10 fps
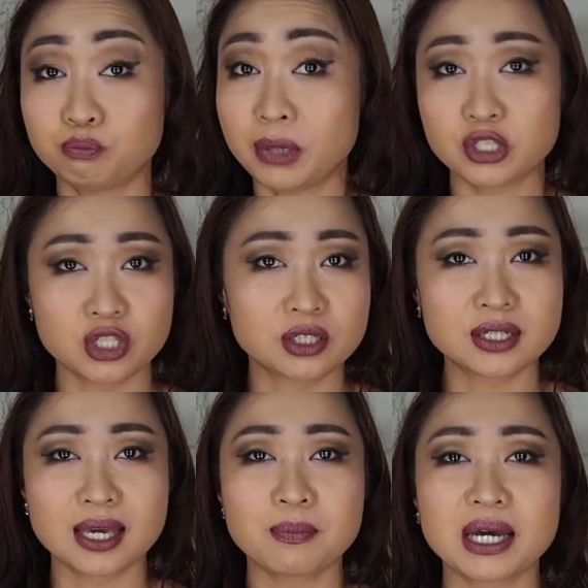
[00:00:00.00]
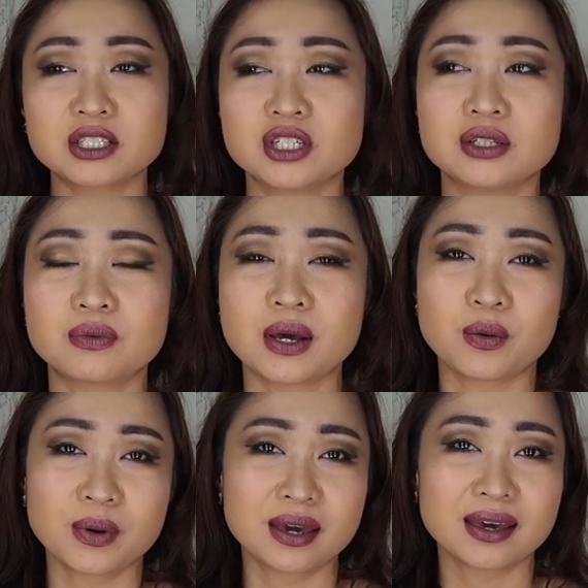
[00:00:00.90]
make sure to get back to you right
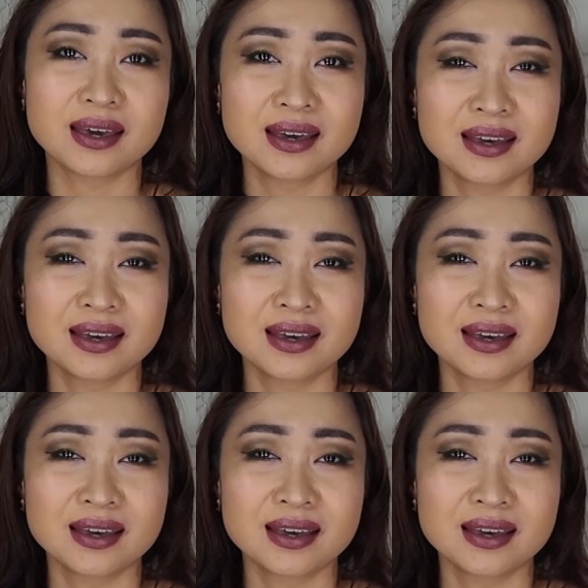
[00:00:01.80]
away.